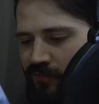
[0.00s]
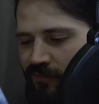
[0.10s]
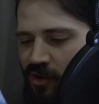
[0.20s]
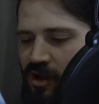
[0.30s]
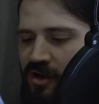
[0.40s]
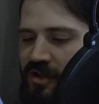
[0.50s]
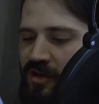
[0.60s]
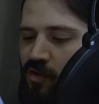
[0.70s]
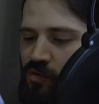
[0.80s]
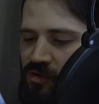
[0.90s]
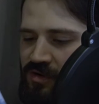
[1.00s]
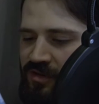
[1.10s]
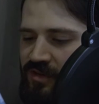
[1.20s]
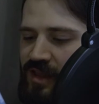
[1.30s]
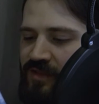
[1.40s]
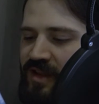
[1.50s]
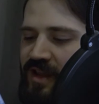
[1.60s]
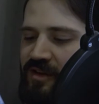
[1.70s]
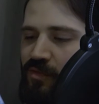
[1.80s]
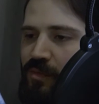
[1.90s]
Ferran ignored the
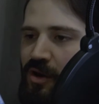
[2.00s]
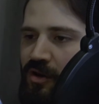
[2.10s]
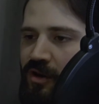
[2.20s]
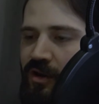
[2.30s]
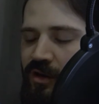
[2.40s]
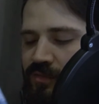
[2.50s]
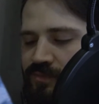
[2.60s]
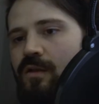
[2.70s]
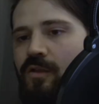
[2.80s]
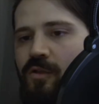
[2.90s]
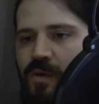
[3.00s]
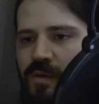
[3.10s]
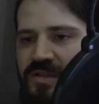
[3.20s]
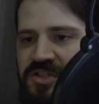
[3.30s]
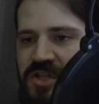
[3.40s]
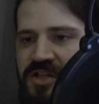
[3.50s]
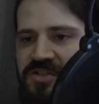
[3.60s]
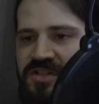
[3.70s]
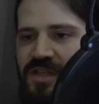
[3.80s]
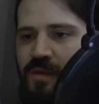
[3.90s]
left-handed remark. "You always change
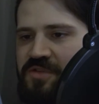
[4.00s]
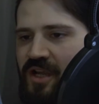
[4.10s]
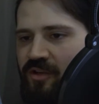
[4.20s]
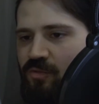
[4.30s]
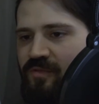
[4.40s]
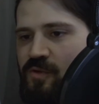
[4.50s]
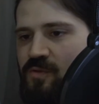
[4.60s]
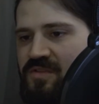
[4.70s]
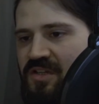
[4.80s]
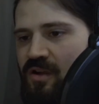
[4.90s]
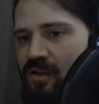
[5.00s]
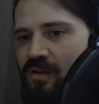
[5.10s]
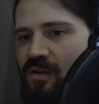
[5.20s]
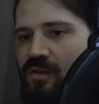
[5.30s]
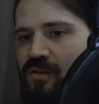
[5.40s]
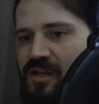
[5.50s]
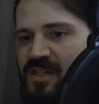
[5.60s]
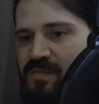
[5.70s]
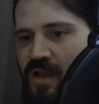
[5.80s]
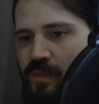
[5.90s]
the subject or refuse to talk at all, and
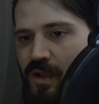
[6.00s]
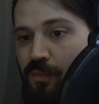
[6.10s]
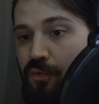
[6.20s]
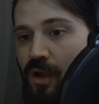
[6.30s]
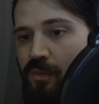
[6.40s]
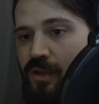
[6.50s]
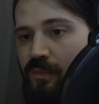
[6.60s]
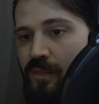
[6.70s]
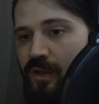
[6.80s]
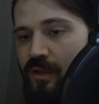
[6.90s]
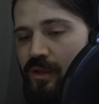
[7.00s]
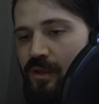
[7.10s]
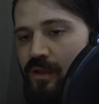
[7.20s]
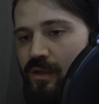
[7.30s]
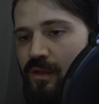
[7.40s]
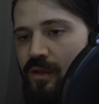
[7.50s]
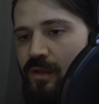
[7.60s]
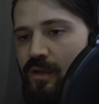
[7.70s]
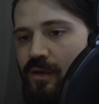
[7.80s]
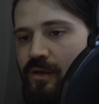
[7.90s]
it's becoming a problem."
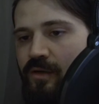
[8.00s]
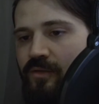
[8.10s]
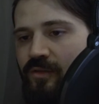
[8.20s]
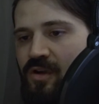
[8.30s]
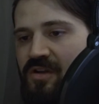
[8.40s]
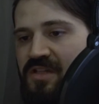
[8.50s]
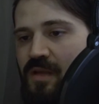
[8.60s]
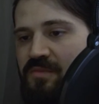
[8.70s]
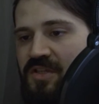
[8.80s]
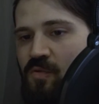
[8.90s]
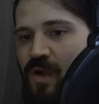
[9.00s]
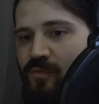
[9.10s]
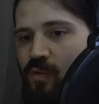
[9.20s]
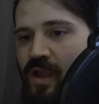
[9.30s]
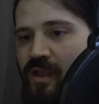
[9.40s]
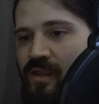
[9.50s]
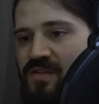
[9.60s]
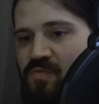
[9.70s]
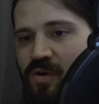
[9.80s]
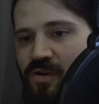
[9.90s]
Ferran attempted to wave away
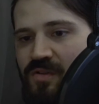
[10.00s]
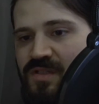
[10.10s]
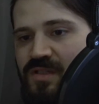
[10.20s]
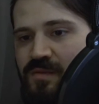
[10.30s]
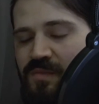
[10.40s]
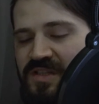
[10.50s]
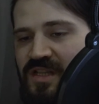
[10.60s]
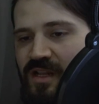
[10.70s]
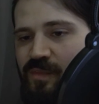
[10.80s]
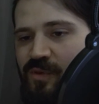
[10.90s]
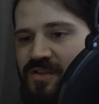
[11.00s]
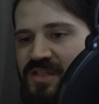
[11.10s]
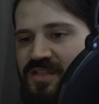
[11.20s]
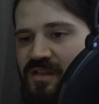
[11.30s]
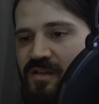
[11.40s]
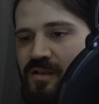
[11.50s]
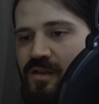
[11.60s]
his words, but Cynic persisted.